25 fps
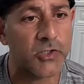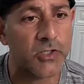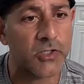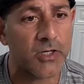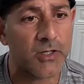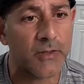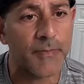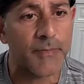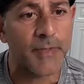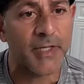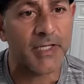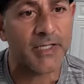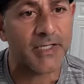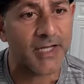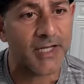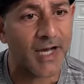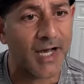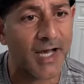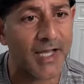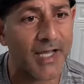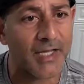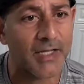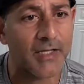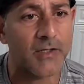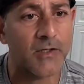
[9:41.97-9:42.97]
You're going to be
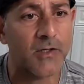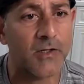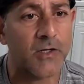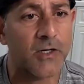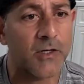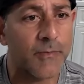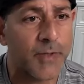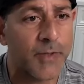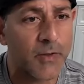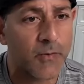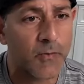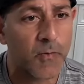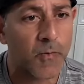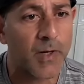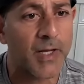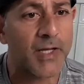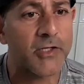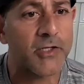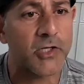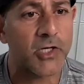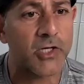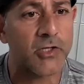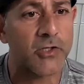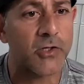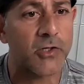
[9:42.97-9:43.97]
tight. You're going to be
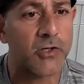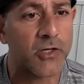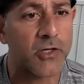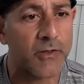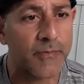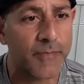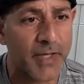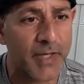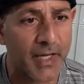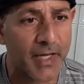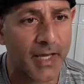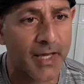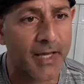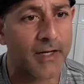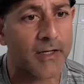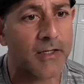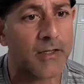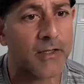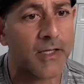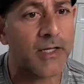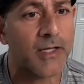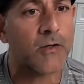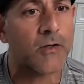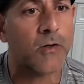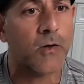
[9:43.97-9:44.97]
rigid. You're going to be
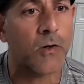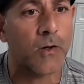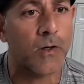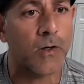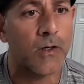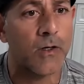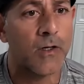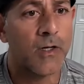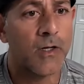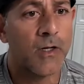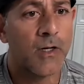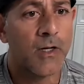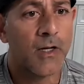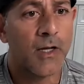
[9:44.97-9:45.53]
analytical.